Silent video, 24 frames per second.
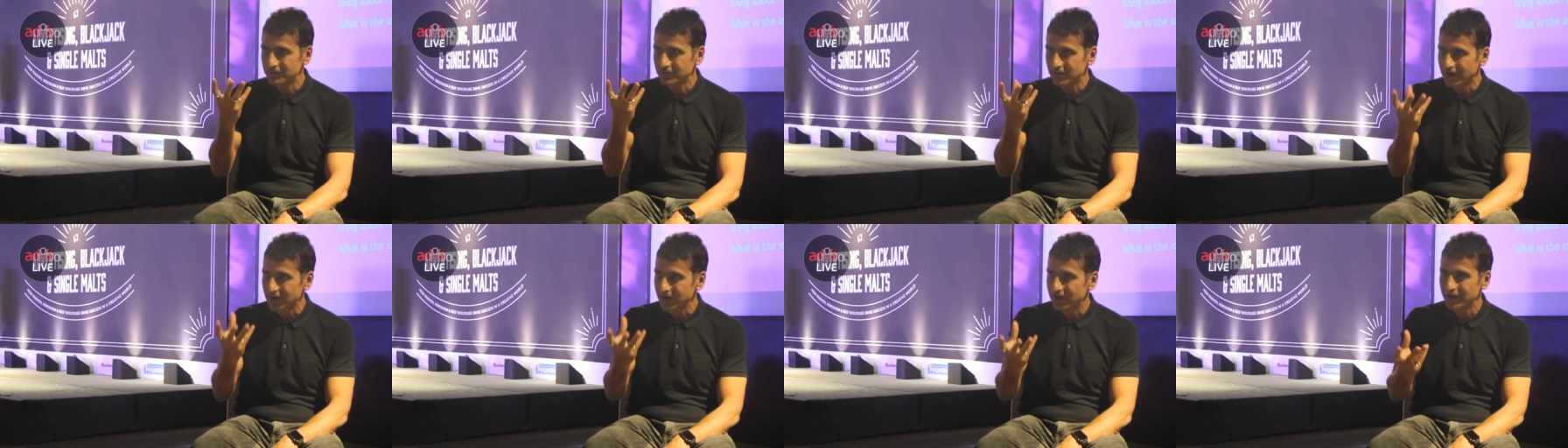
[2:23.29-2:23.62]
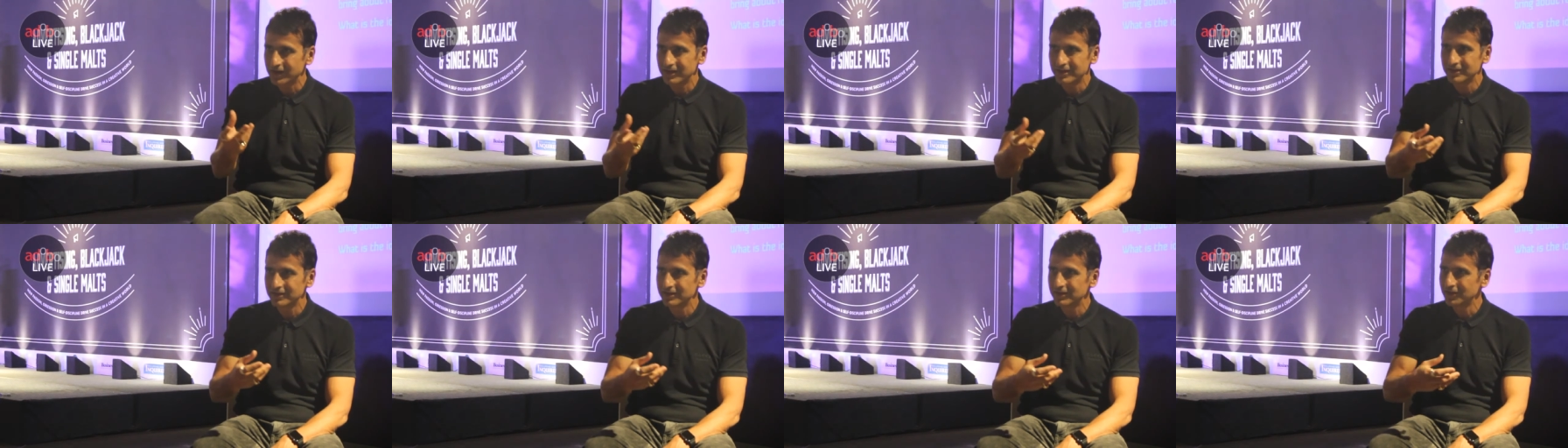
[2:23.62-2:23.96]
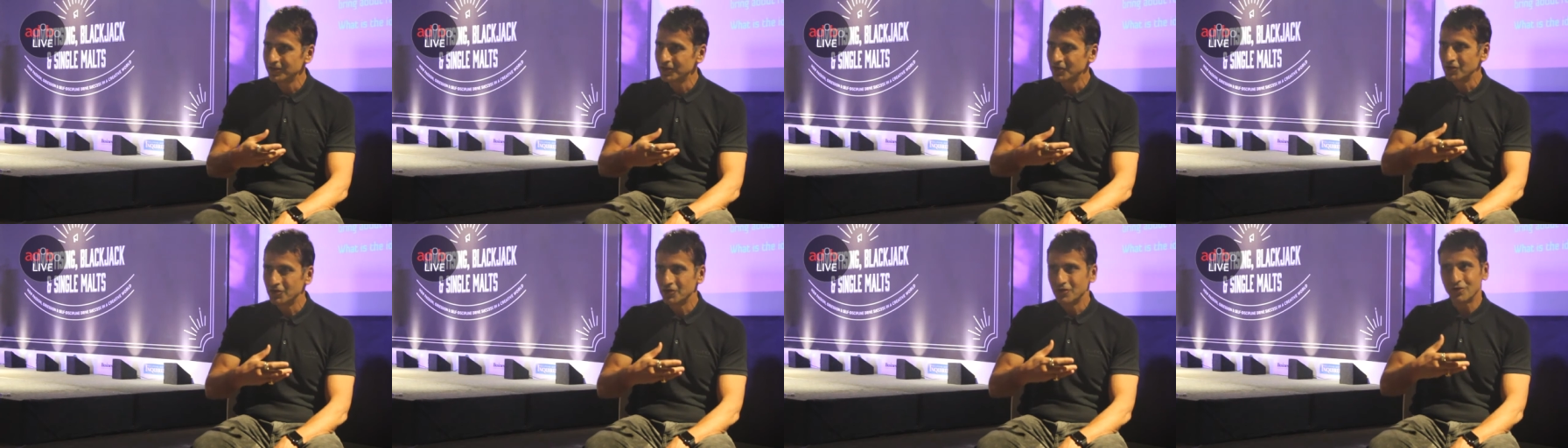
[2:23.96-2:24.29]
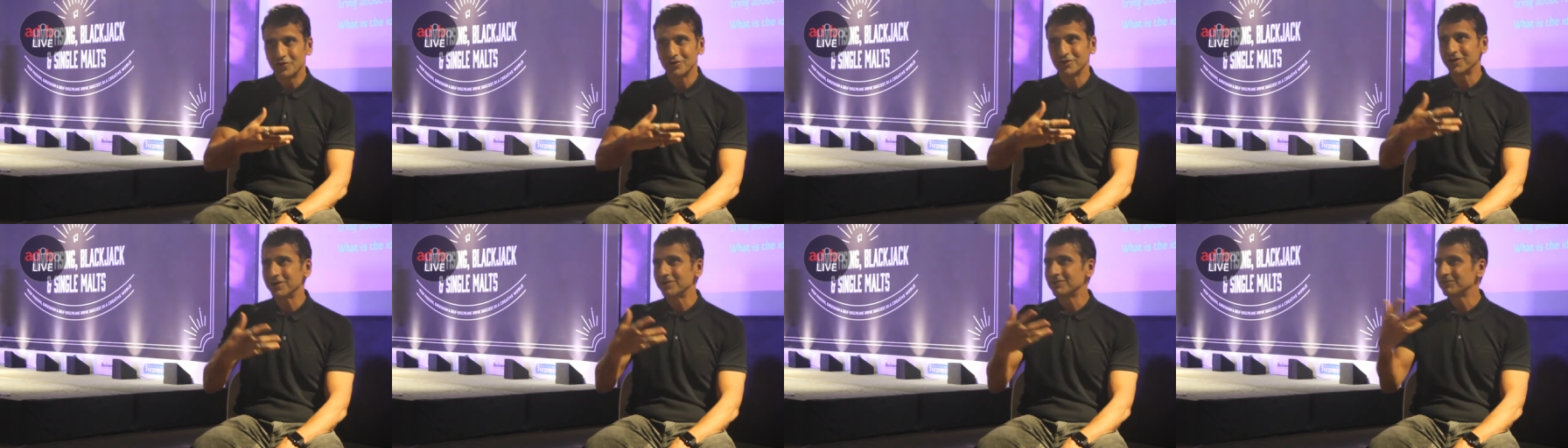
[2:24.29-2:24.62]
cry,
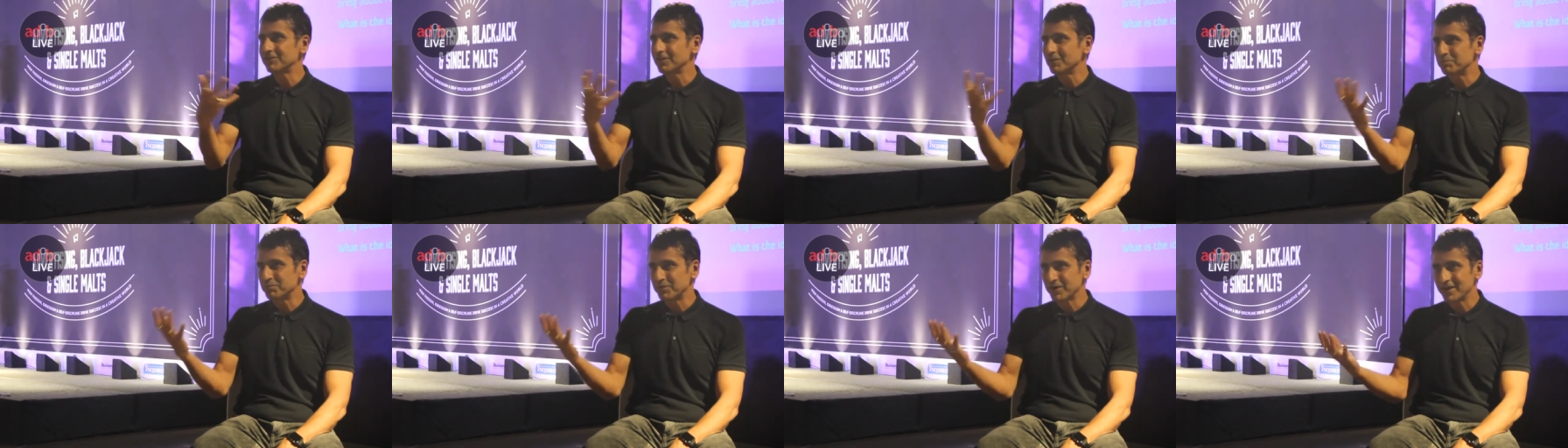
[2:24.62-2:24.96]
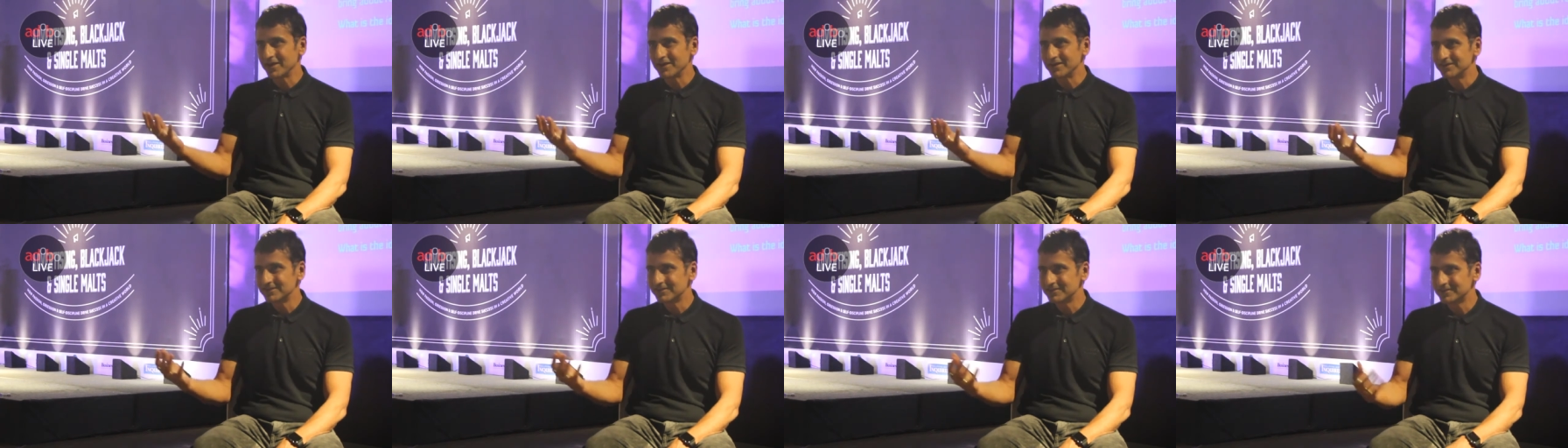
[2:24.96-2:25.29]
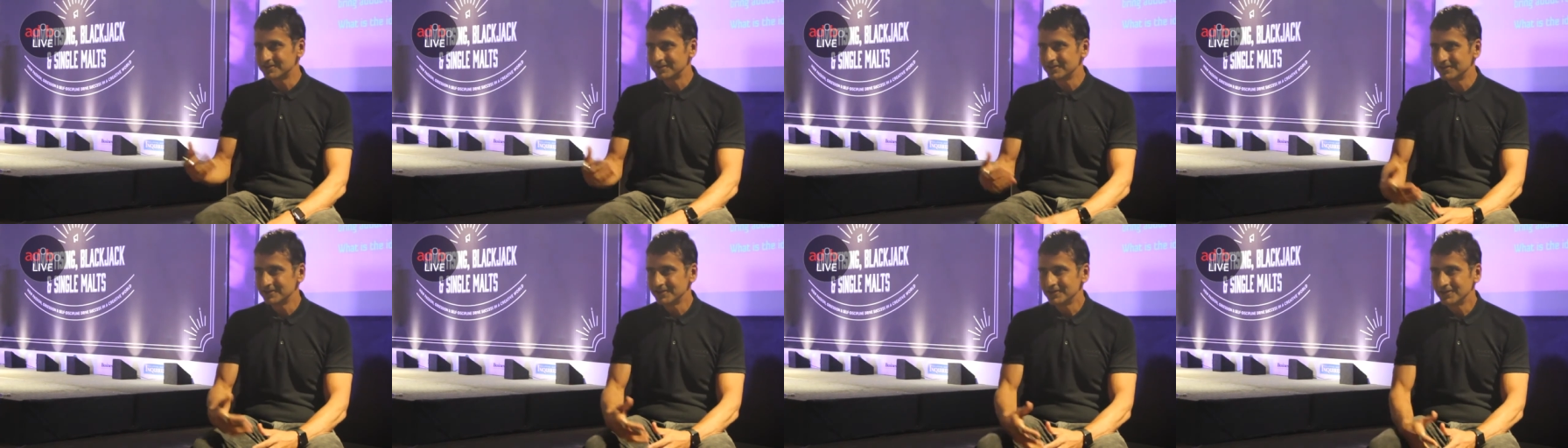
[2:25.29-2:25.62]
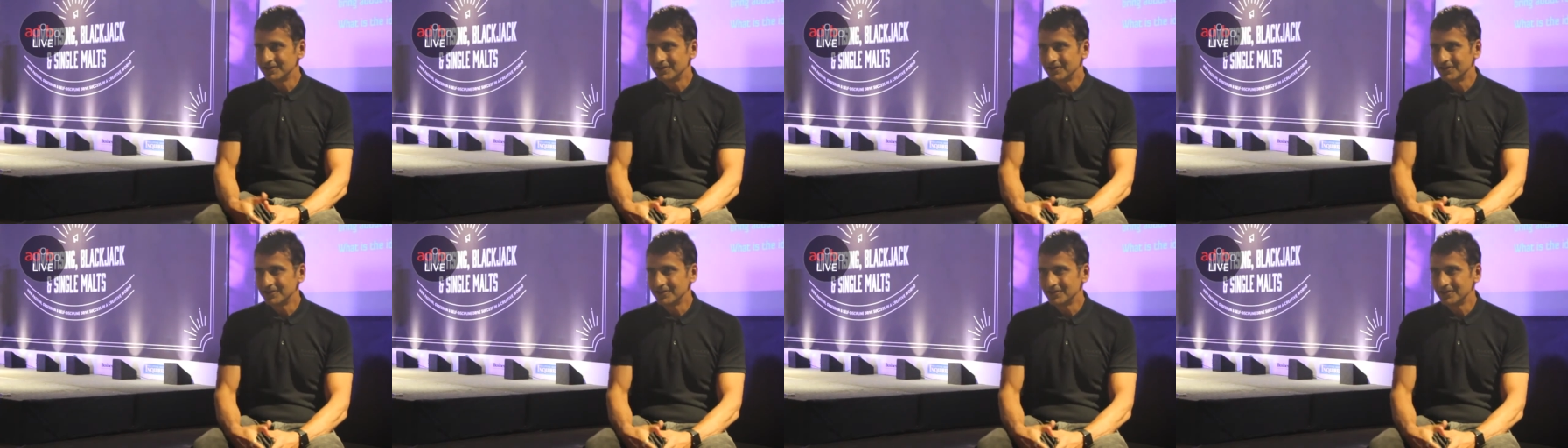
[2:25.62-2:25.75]
or get surprised,